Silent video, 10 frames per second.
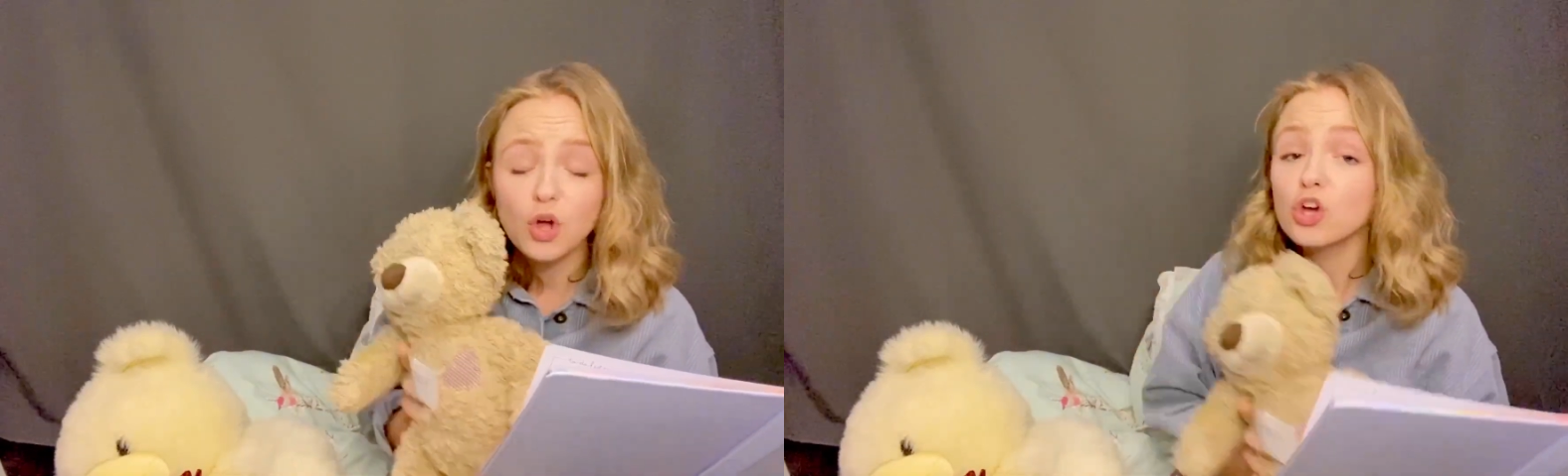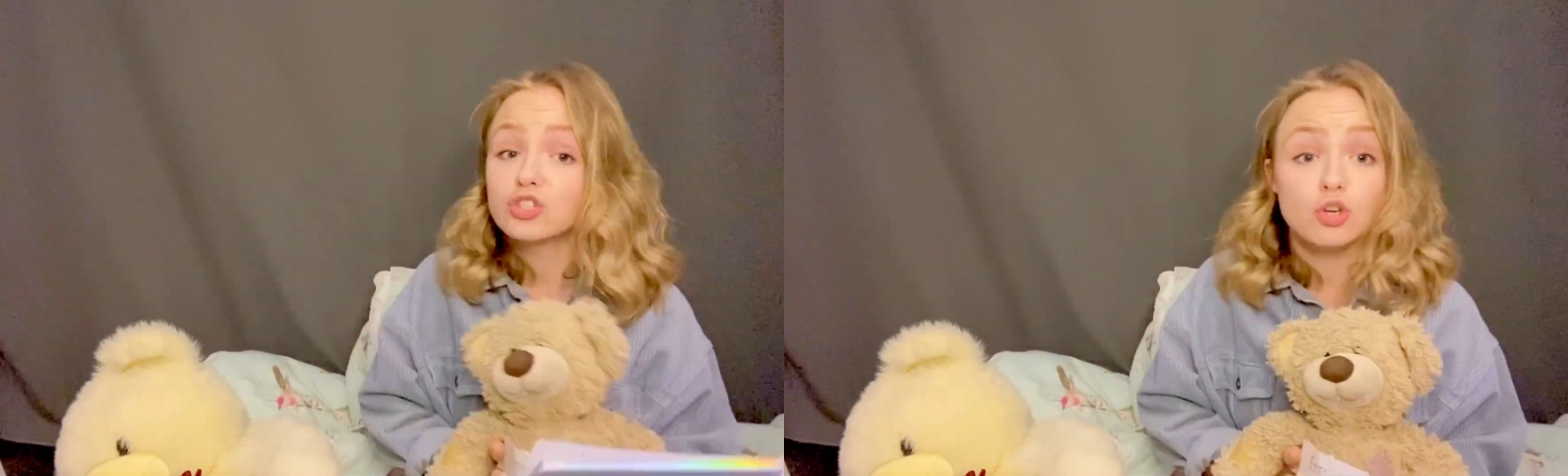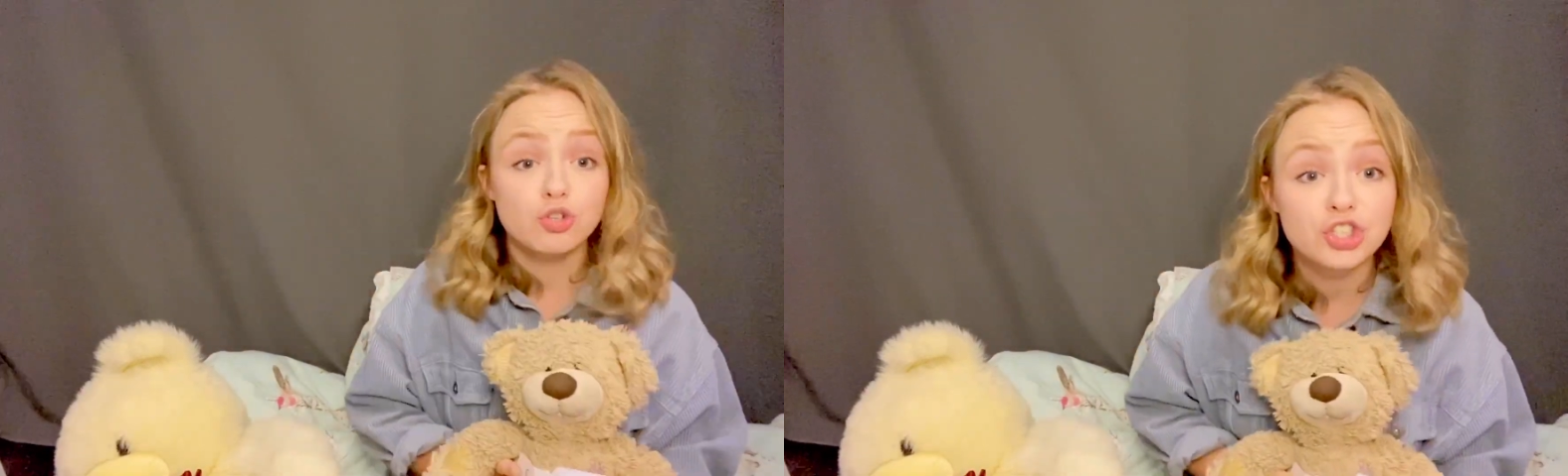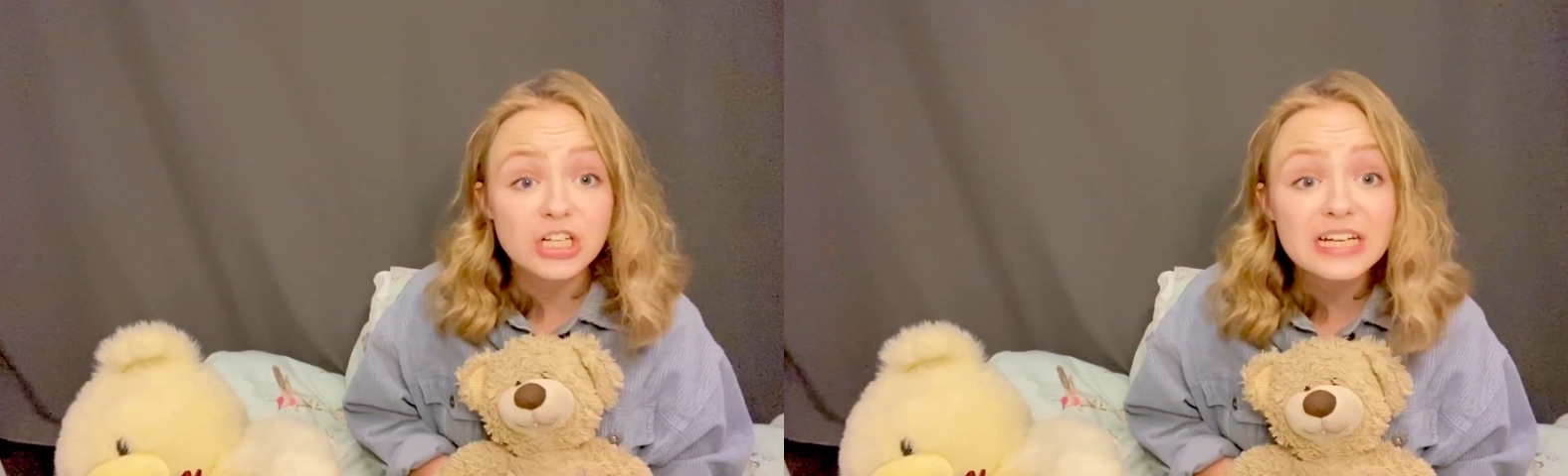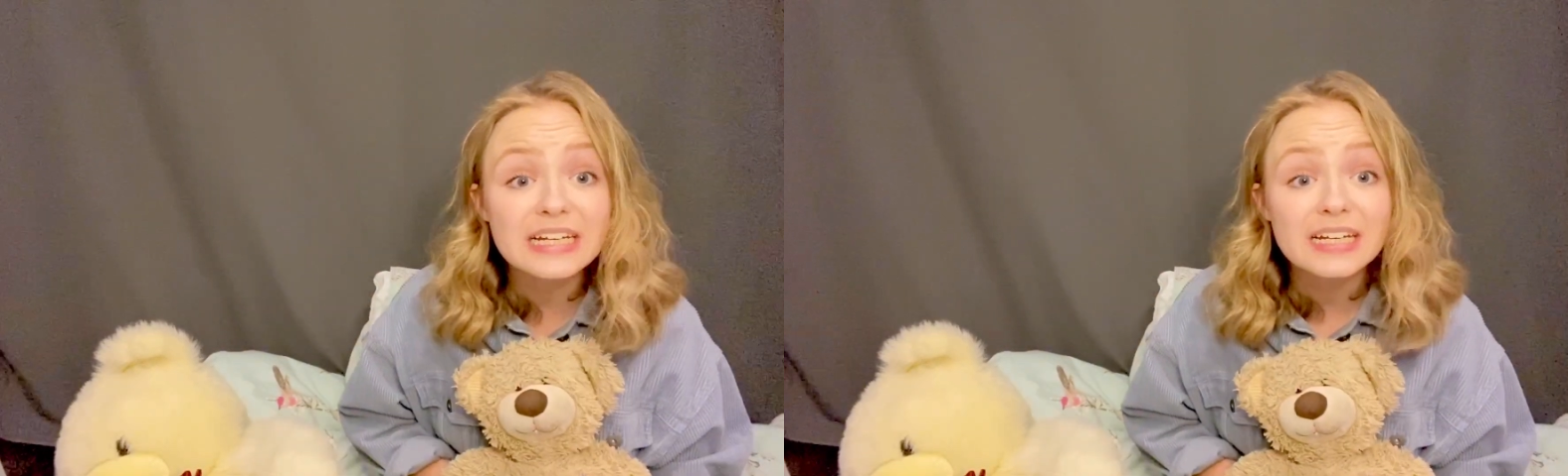So
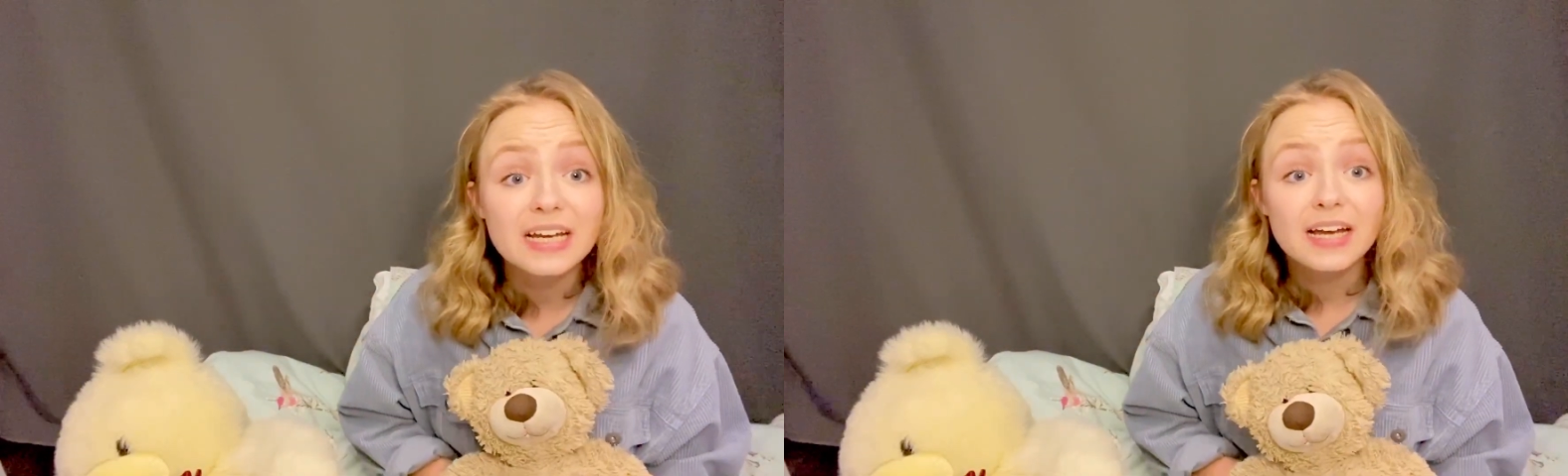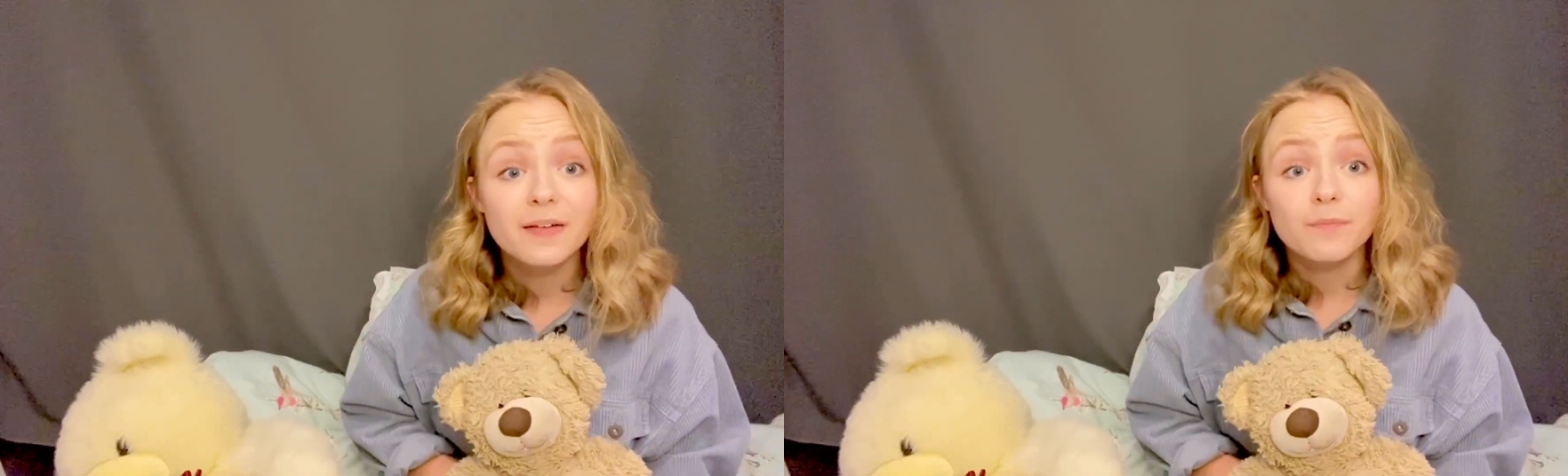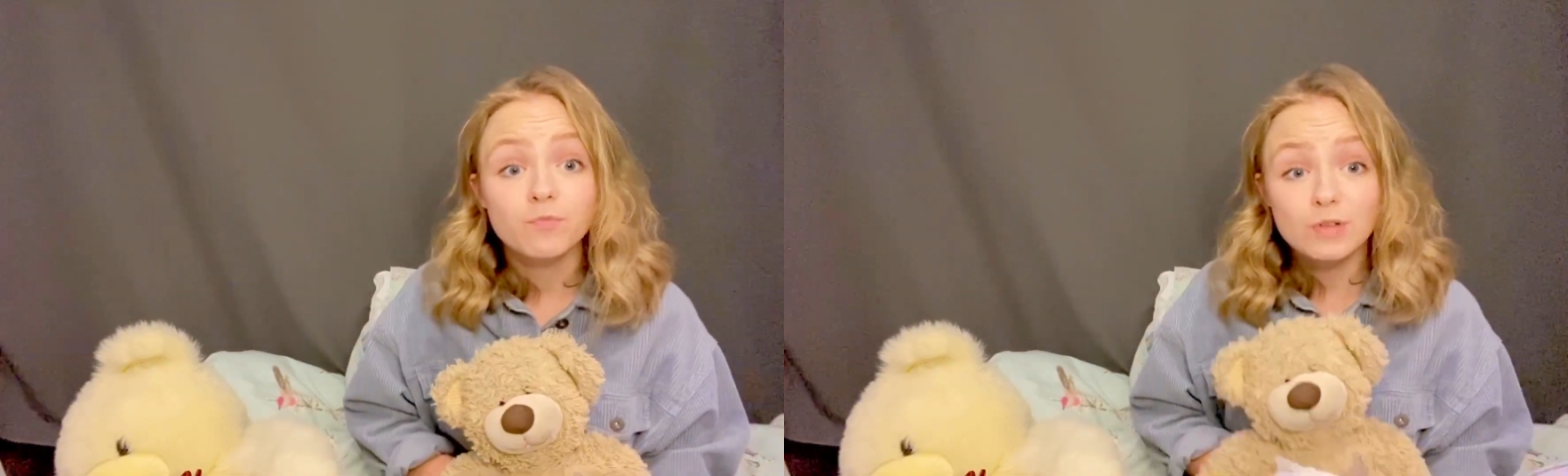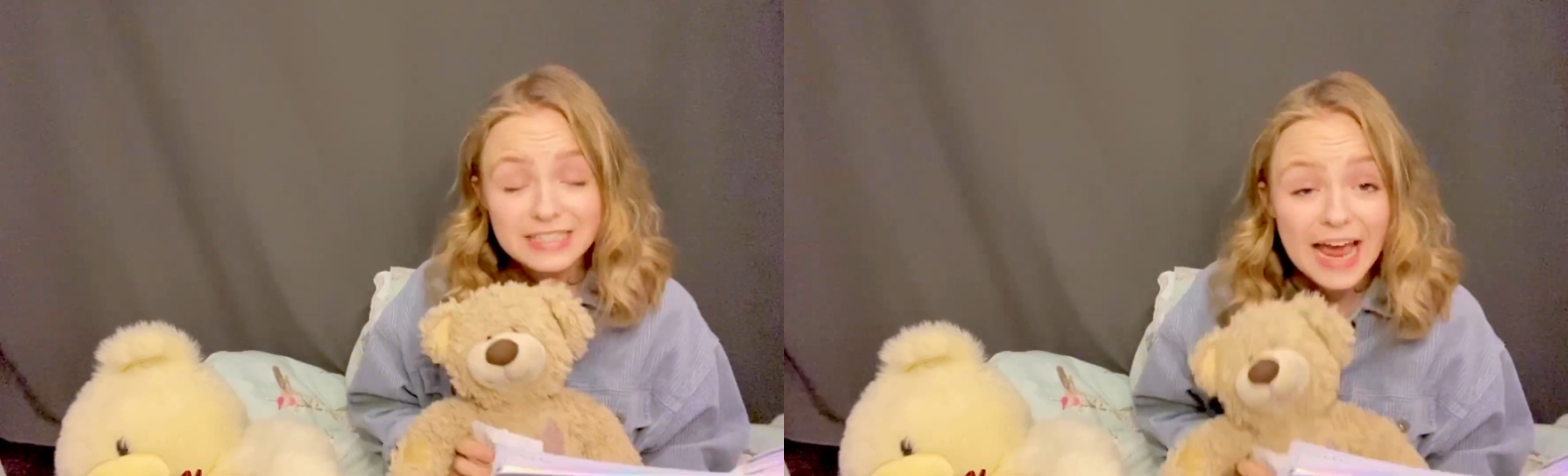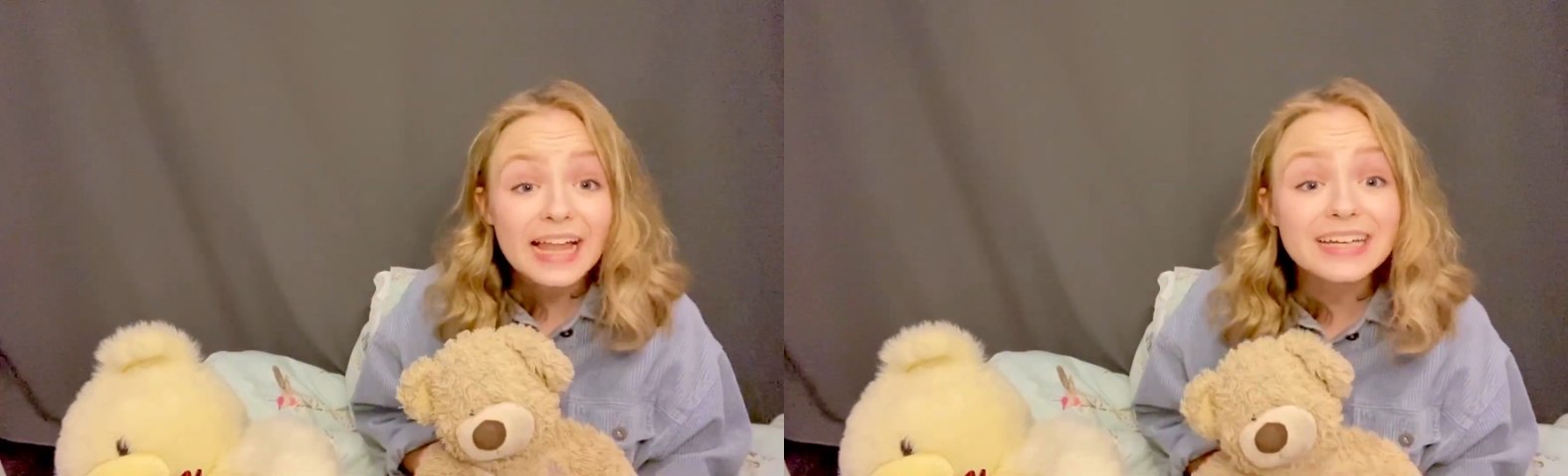she was
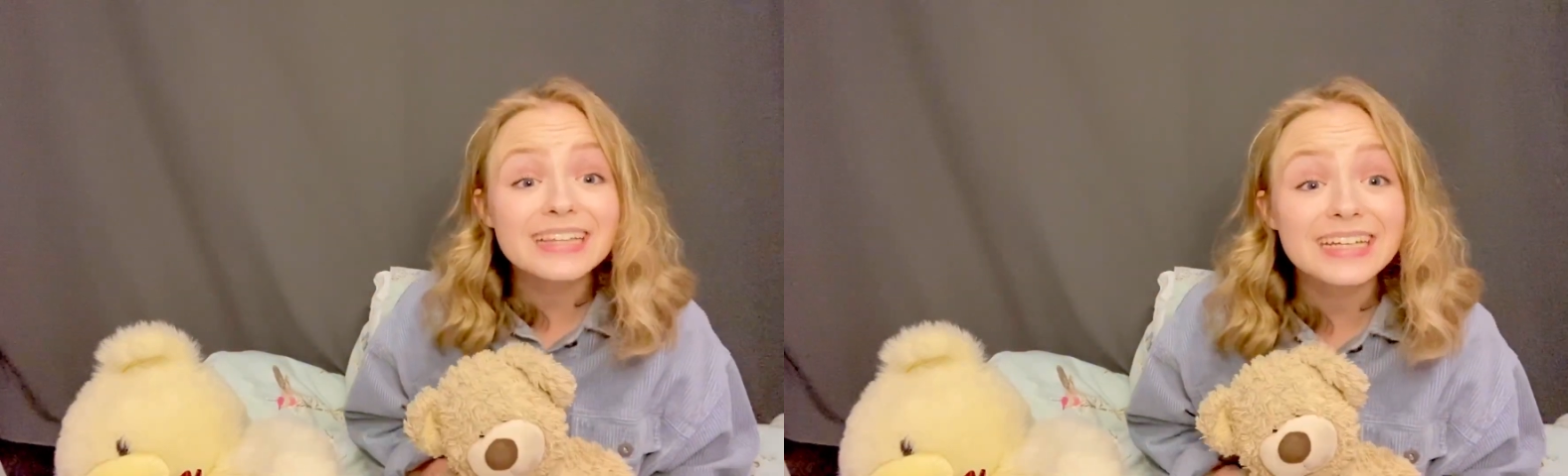telling the